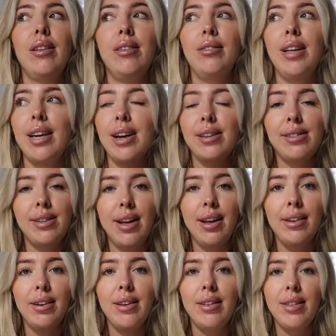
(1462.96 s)
like I
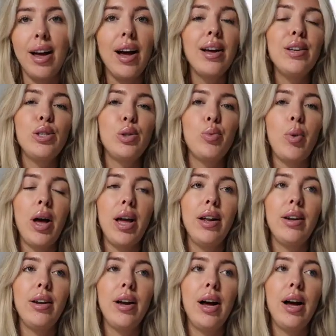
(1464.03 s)
said, that is
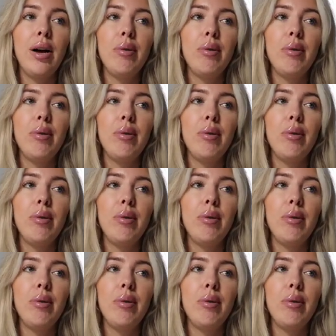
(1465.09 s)
when